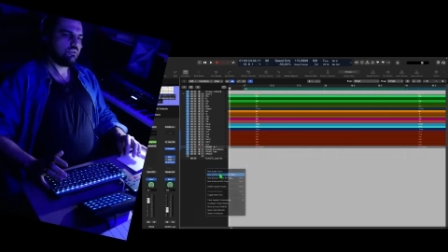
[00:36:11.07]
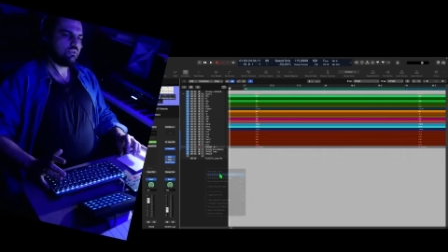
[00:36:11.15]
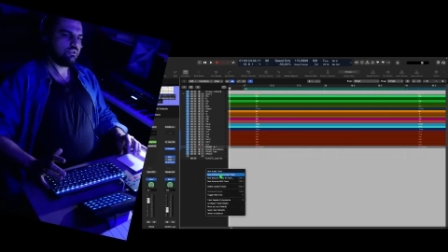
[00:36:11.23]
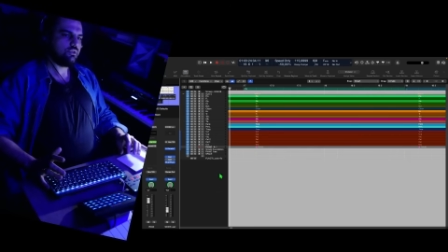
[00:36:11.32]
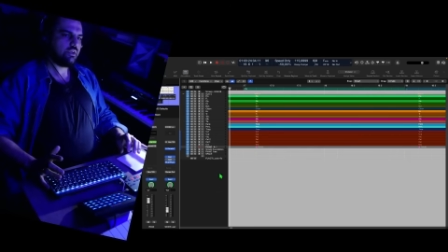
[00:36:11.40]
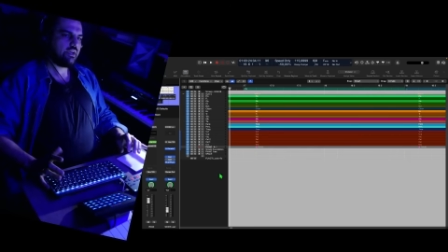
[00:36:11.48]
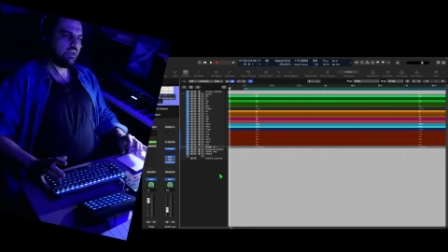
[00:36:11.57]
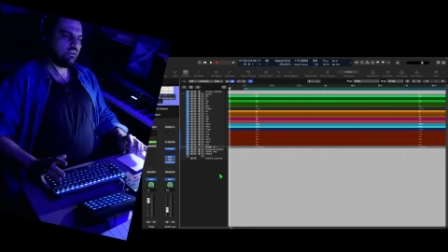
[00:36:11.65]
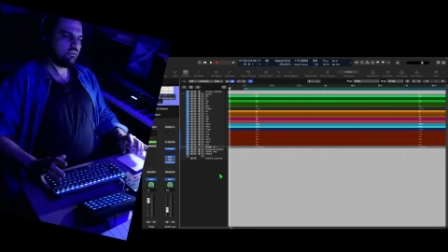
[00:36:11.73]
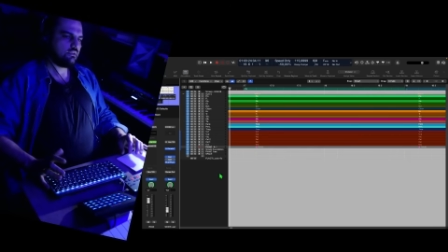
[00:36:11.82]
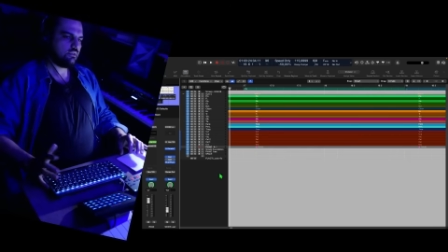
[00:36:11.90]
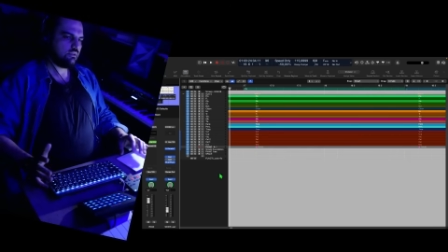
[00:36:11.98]

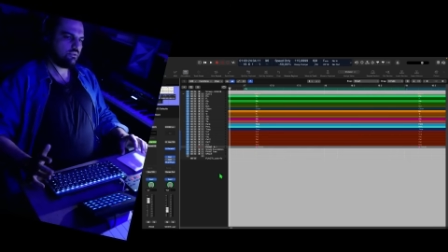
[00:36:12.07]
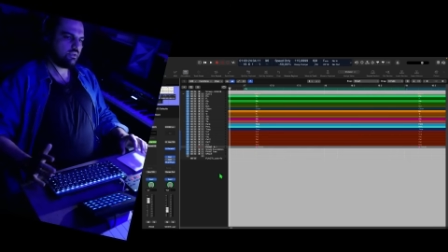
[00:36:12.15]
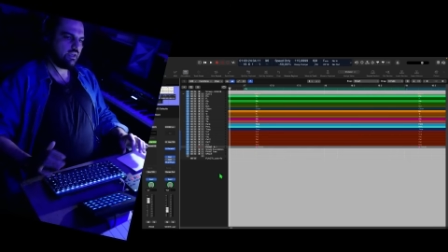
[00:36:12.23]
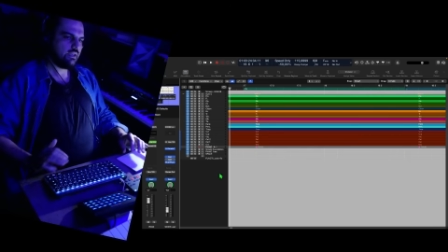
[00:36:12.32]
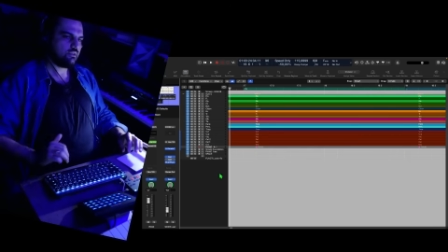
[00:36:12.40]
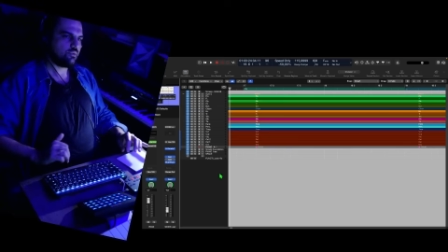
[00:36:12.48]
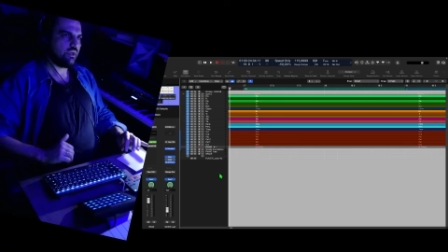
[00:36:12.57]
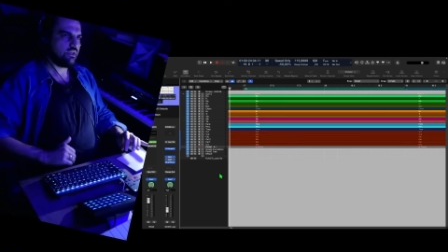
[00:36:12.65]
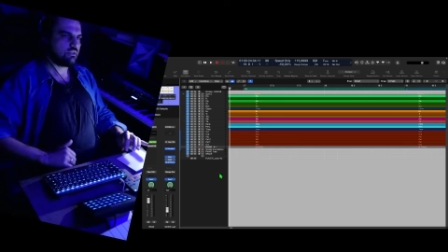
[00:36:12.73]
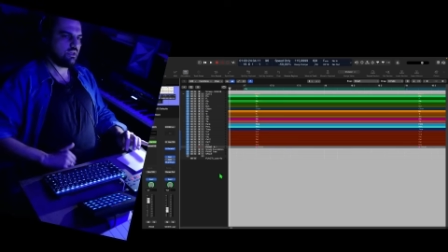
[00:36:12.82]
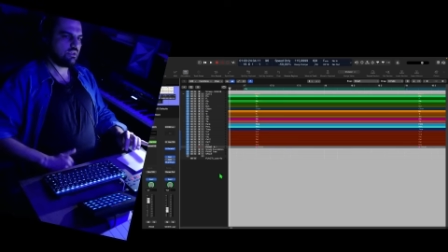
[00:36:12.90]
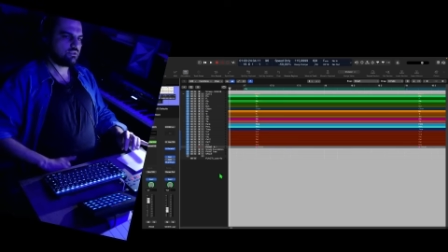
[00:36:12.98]
can create
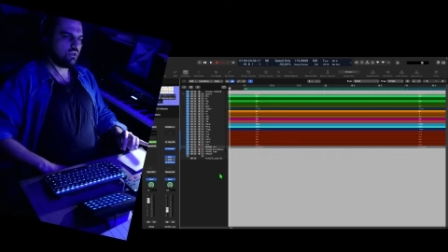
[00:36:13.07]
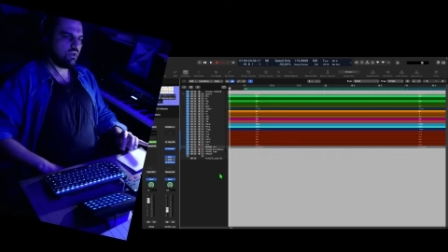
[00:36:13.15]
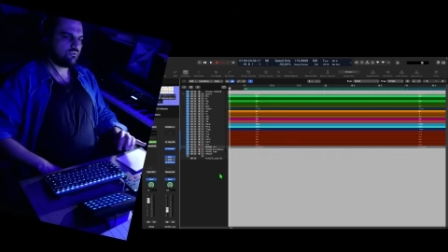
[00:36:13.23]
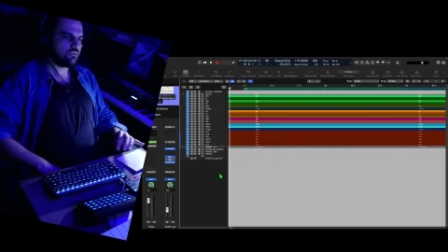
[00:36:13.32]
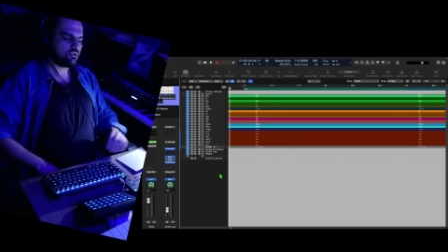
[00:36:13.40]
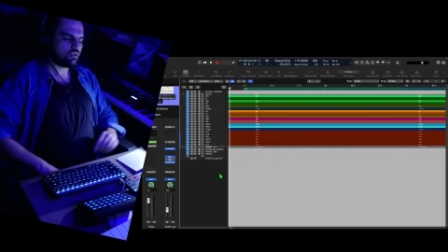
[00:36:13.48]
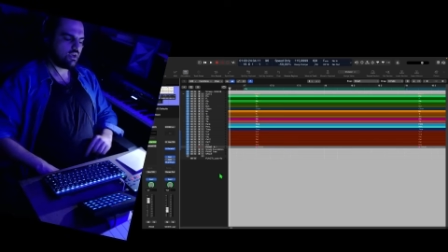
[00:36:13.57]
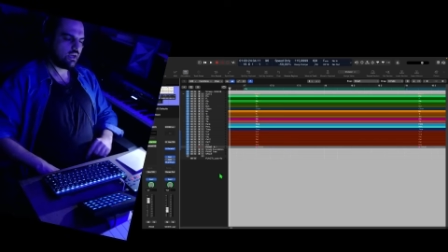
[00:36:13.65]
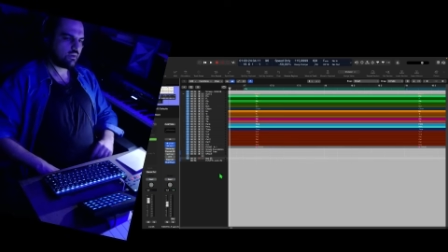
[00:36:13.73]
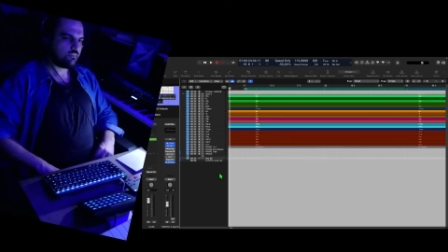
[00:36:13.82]
a software track.